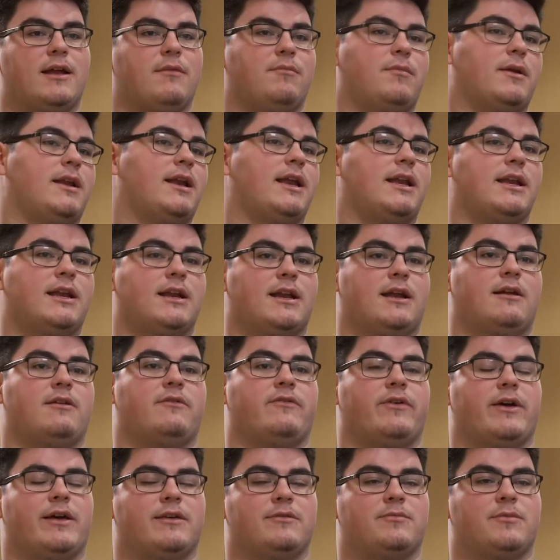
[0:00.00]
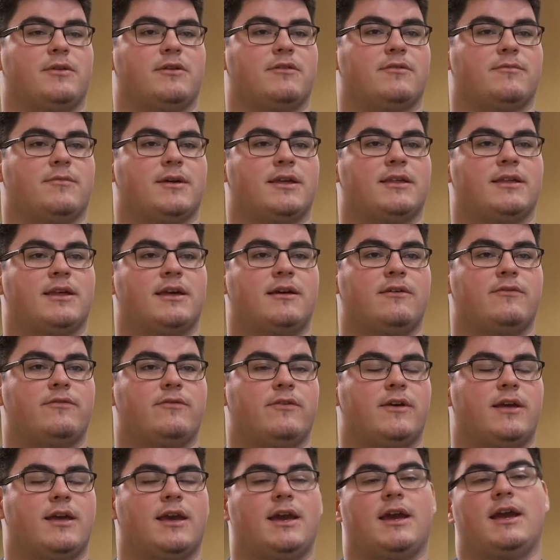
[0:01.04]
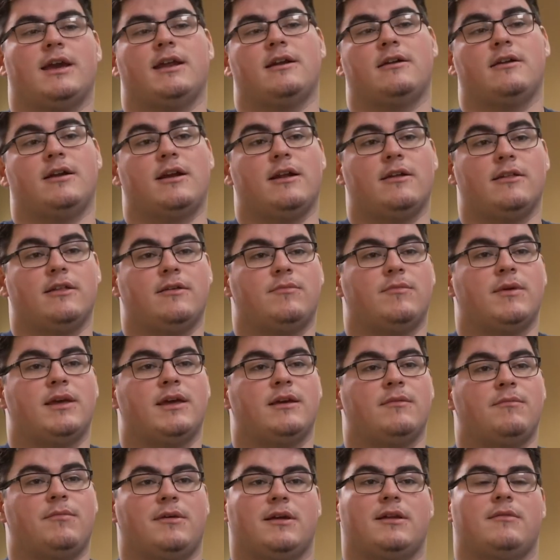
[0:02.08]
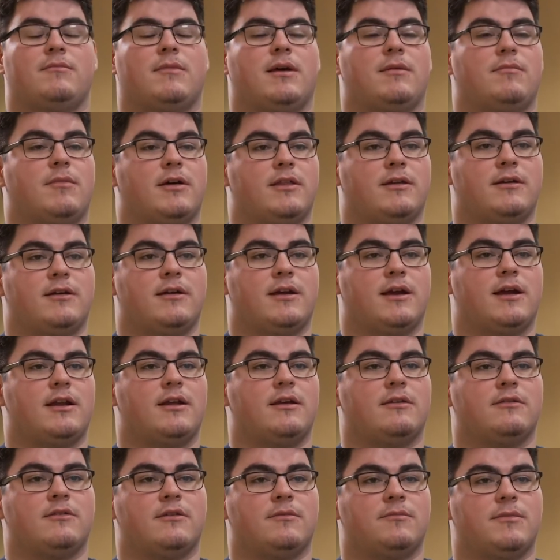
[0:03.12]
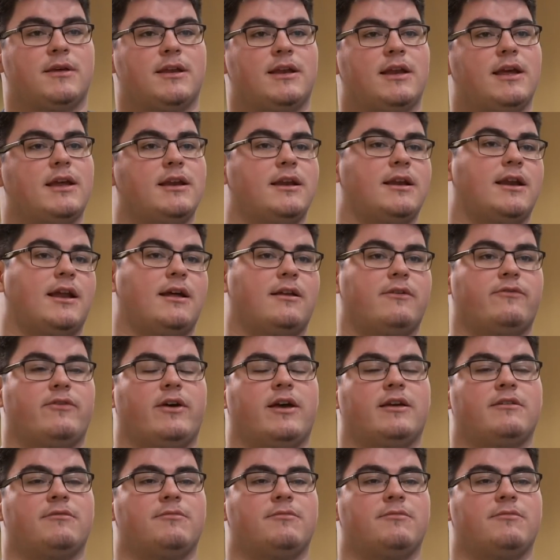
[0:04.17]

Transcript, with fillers: know, I'd been in and out of hospitals myself, and not only me, but my mother had also been in and out of